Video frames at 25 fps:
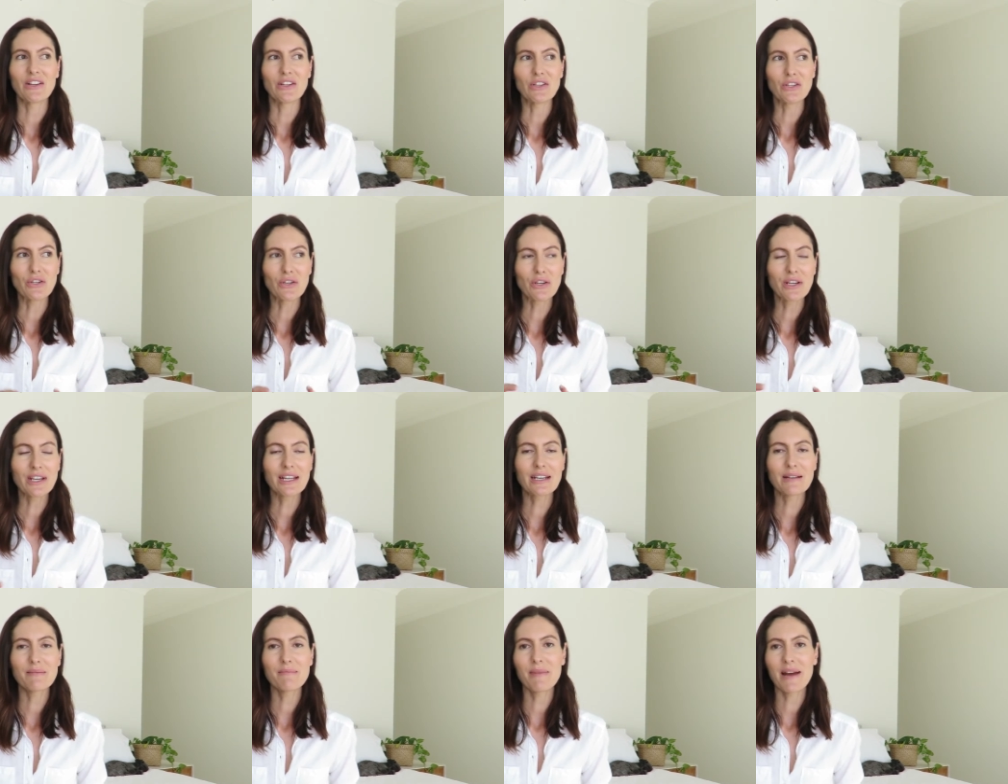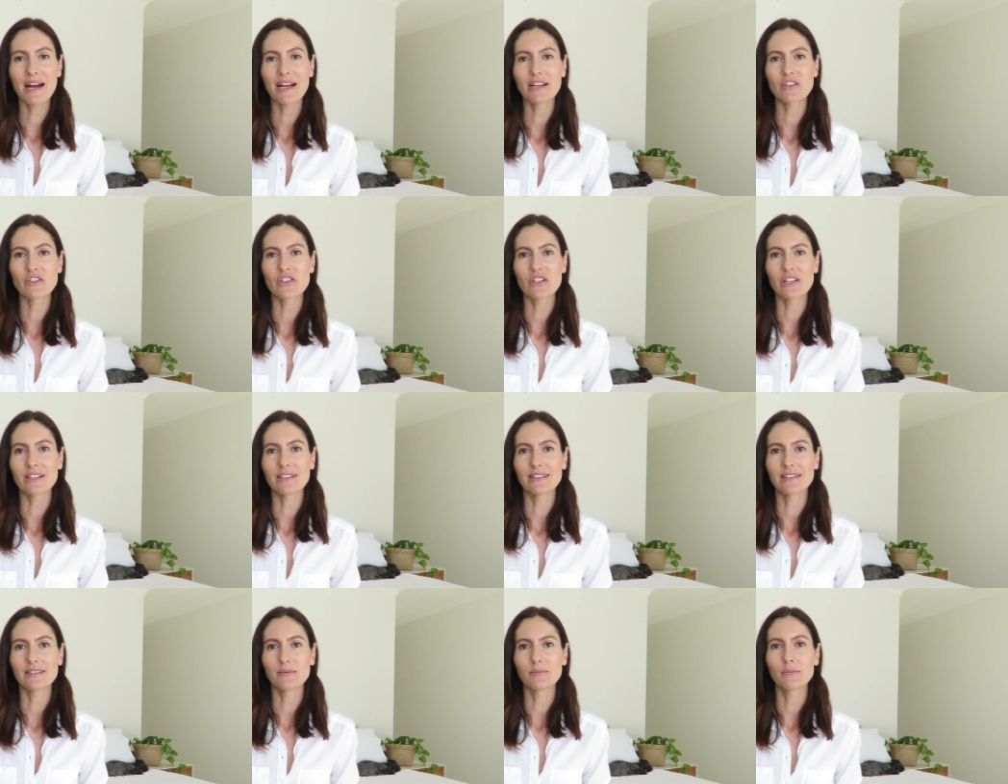you can
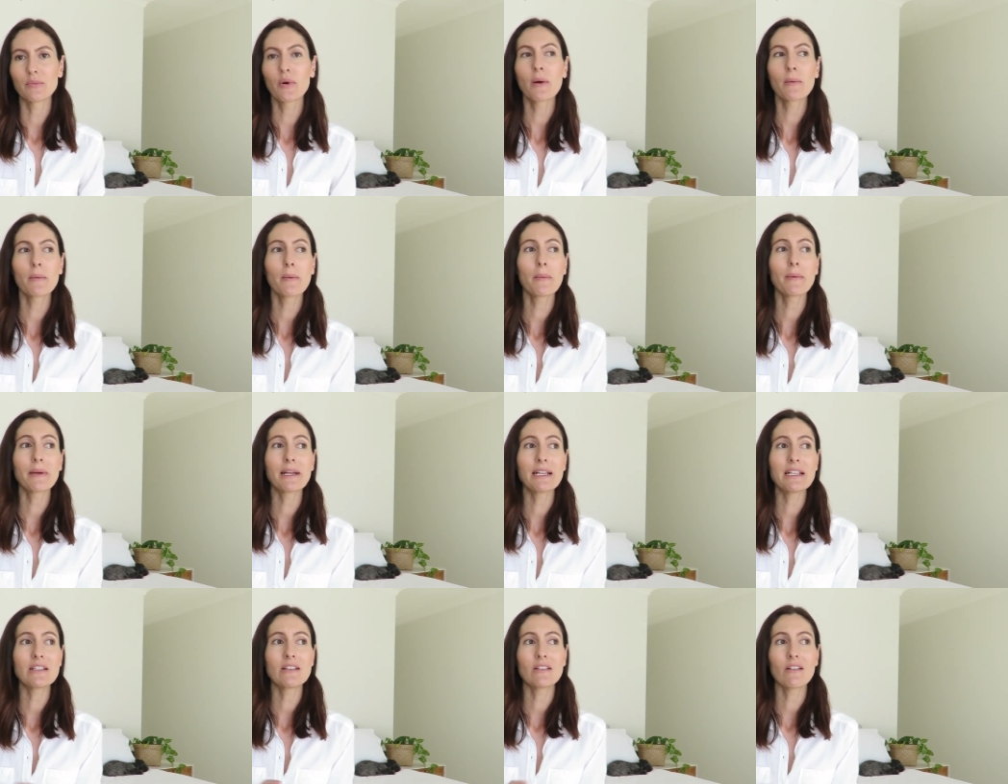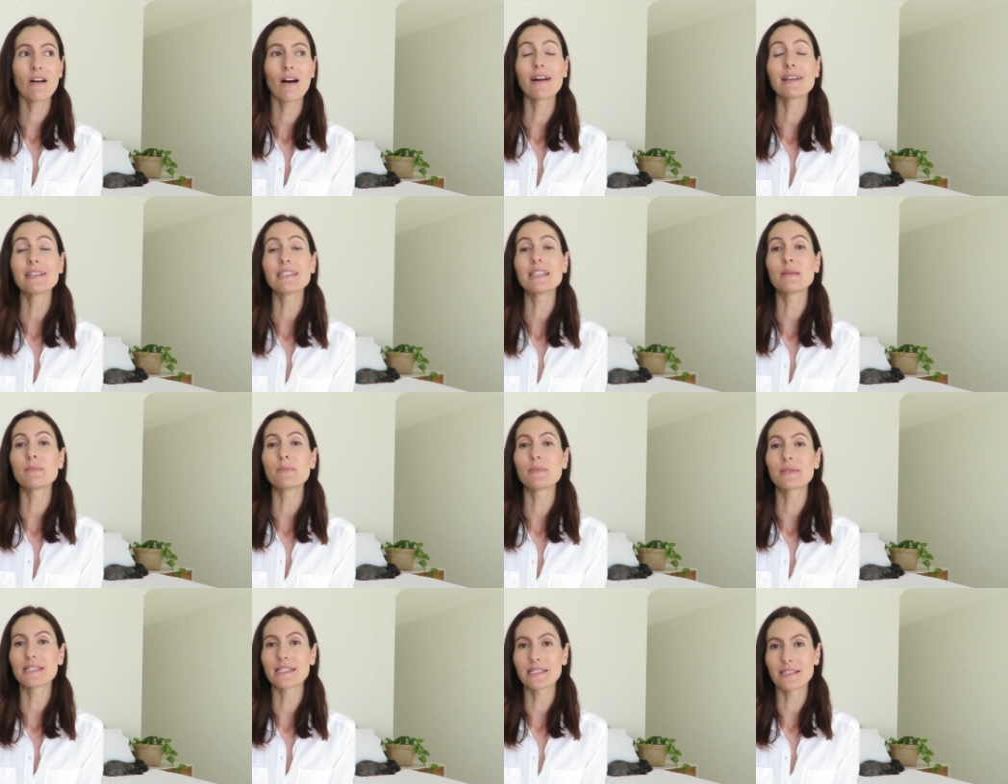imagine probably
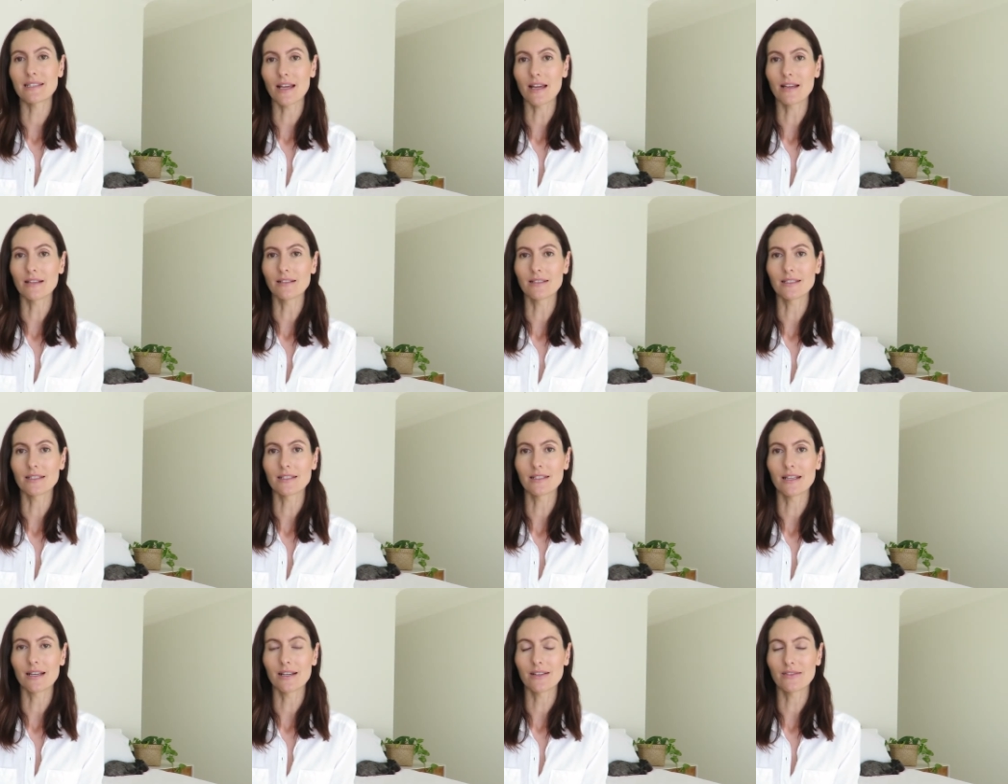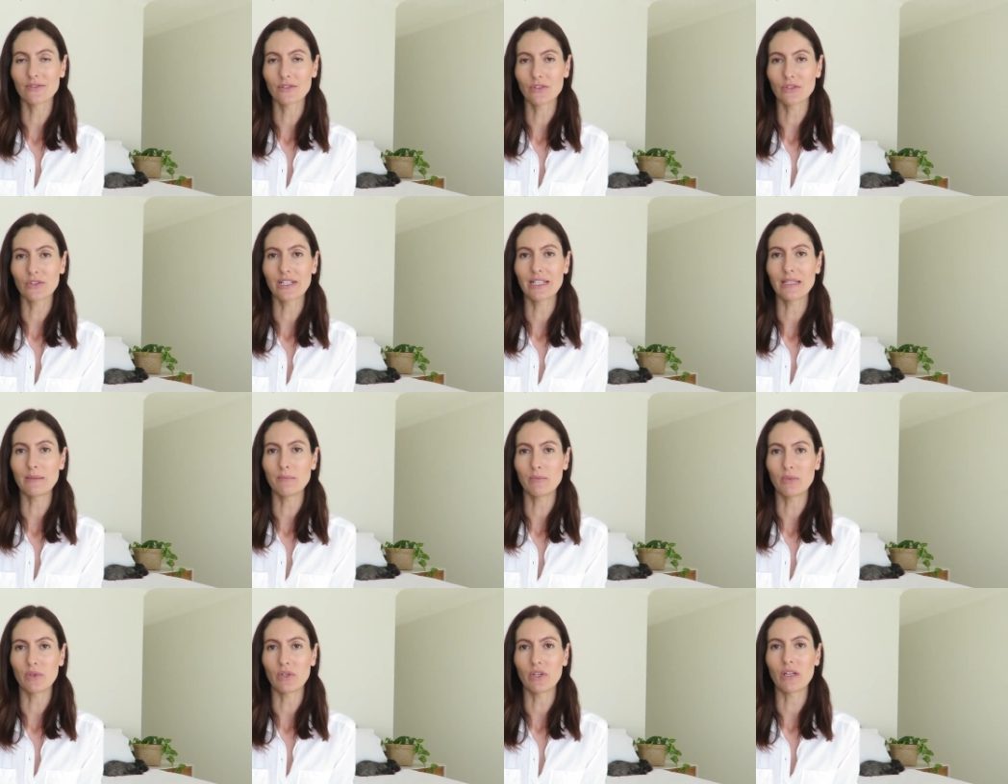90% of
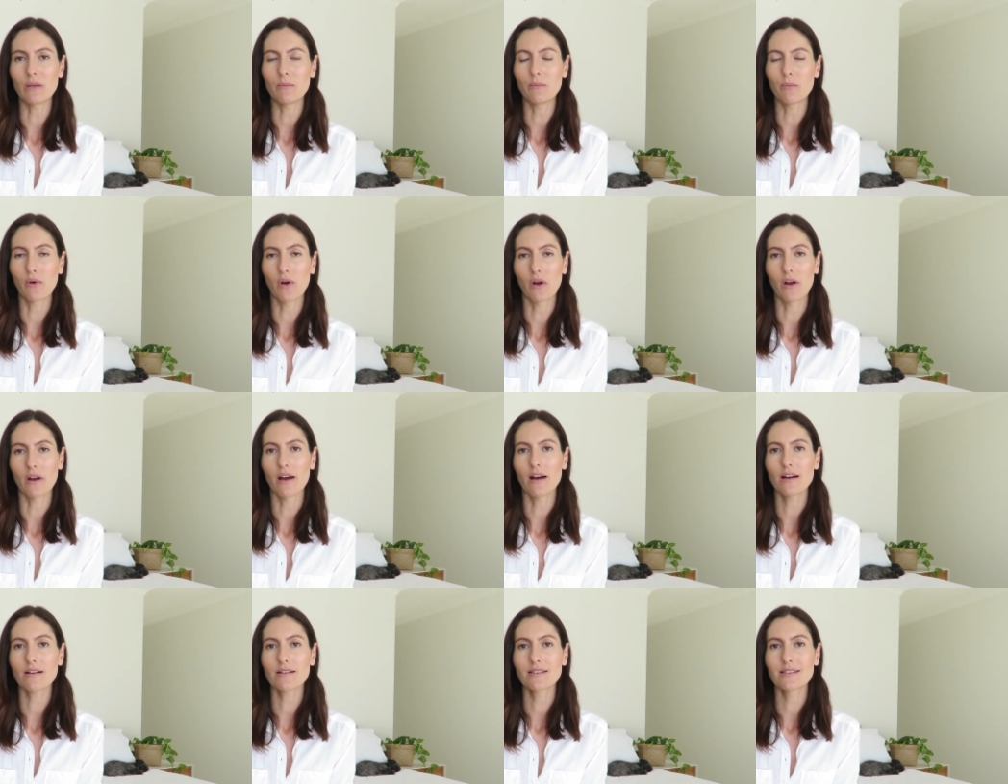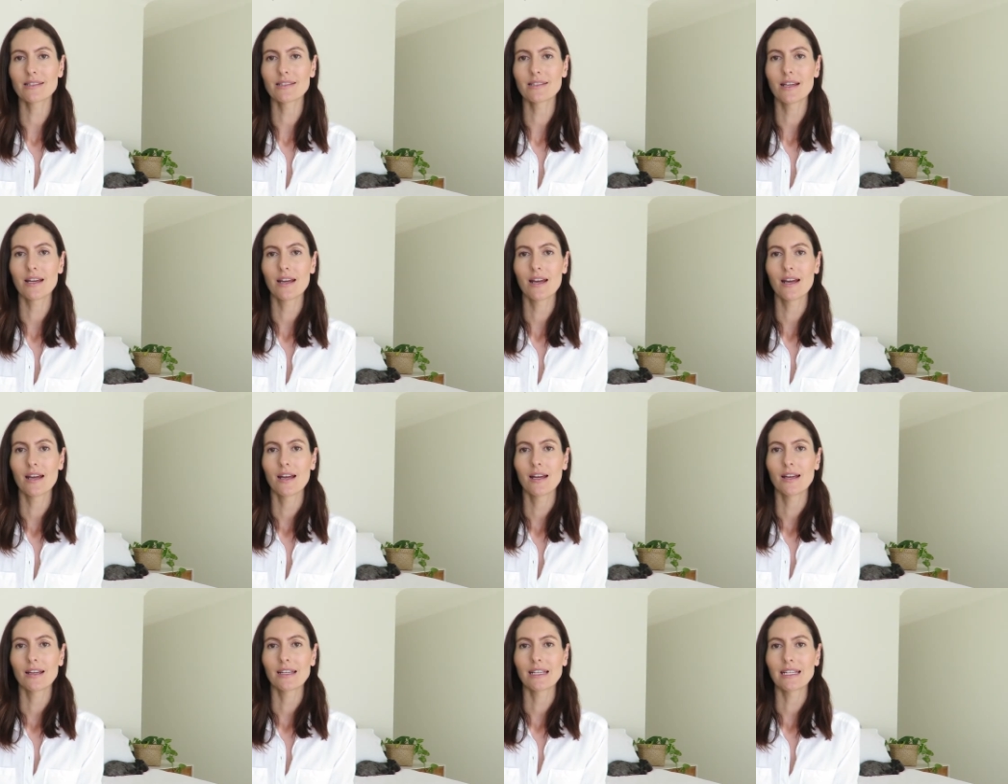green beauty products
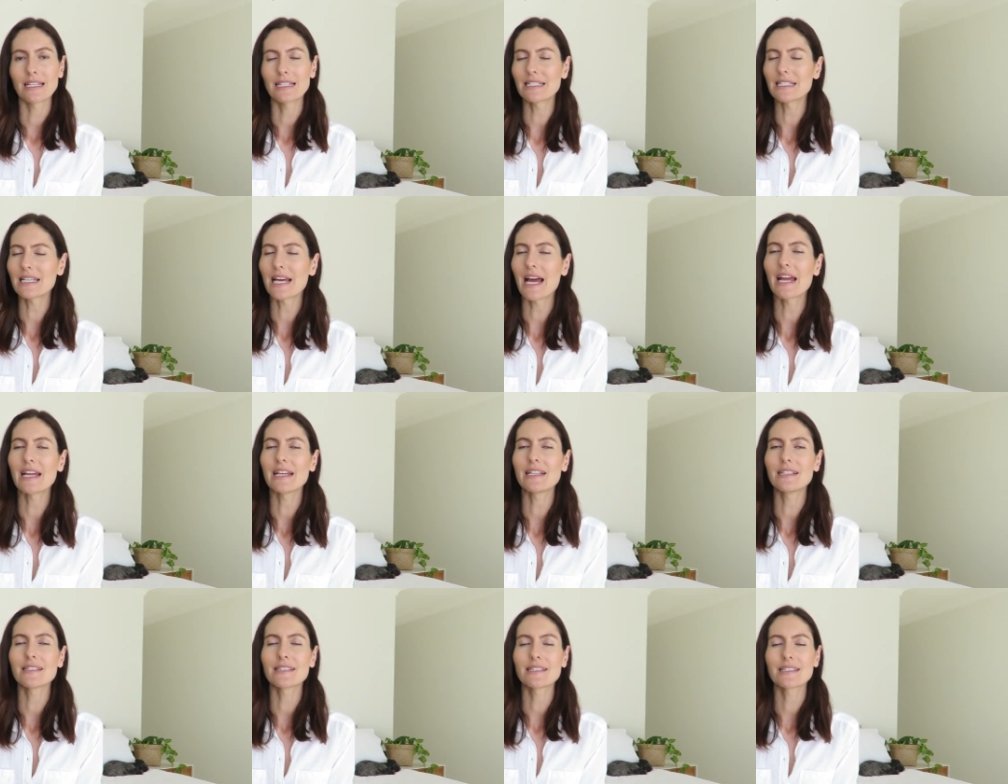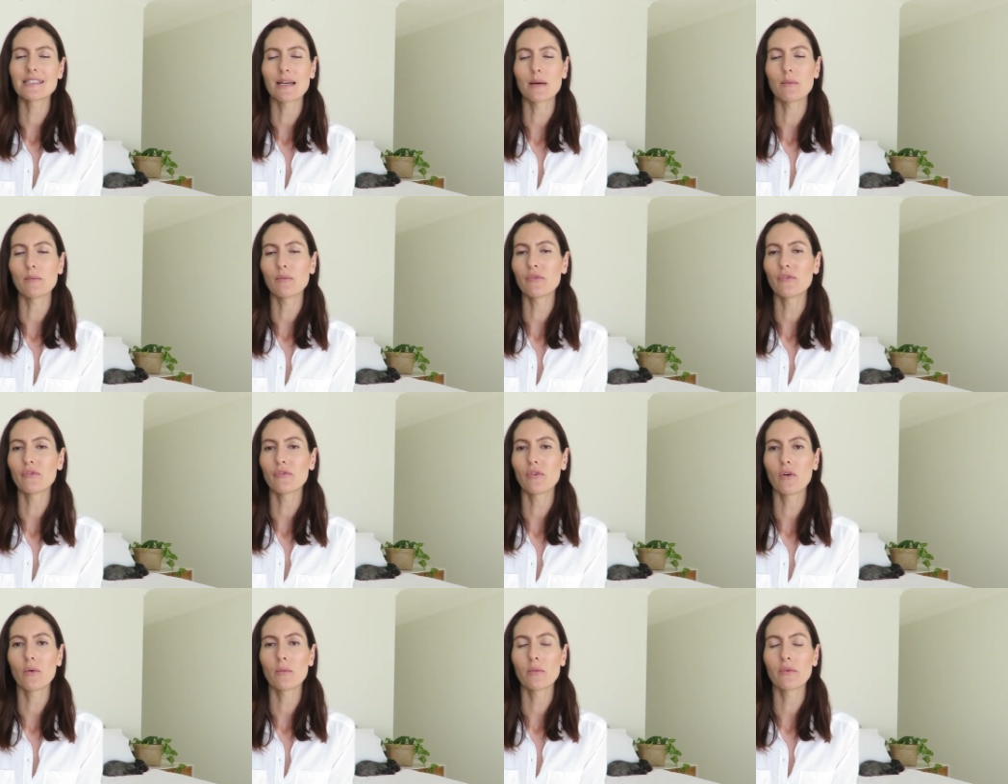contain some
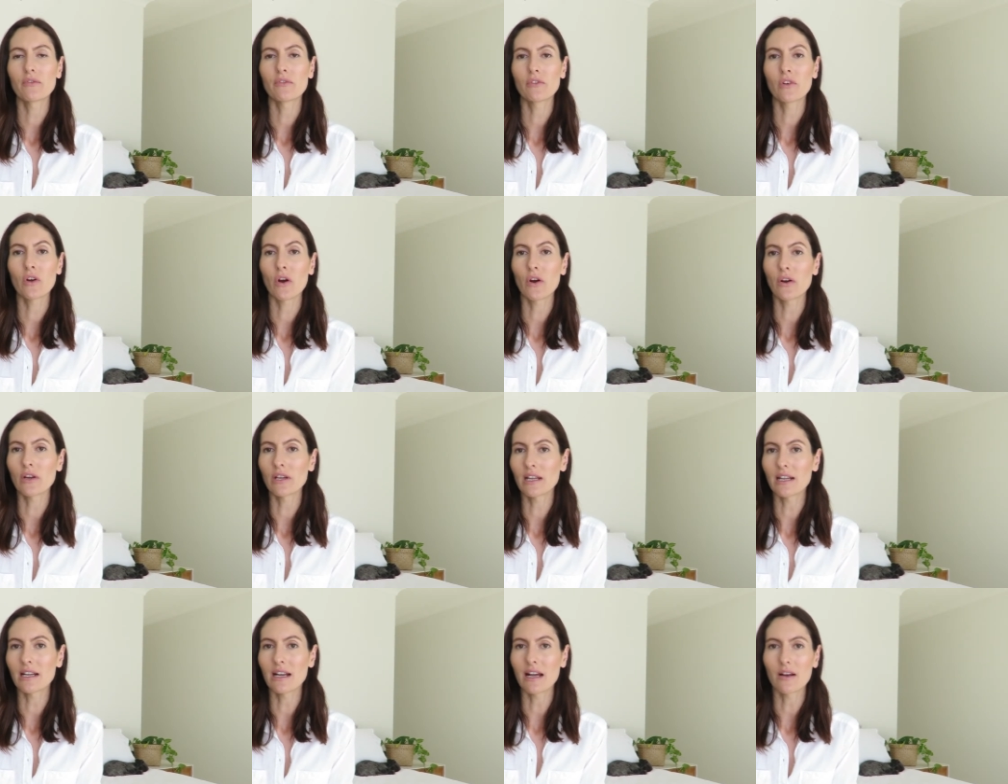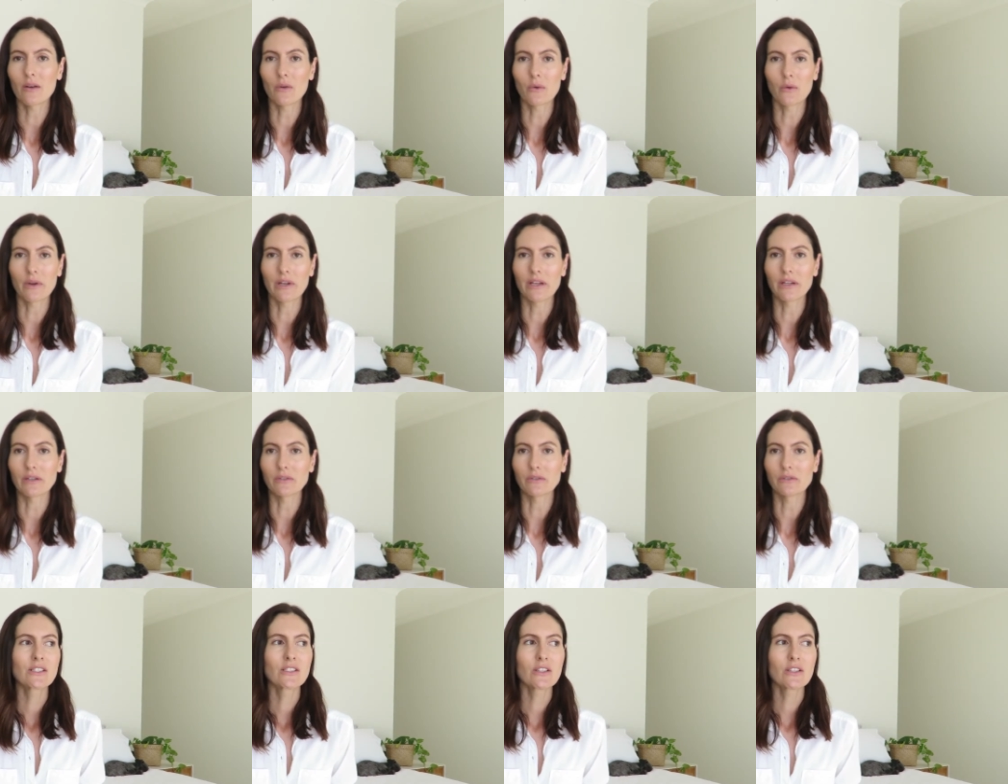form of coconut oil.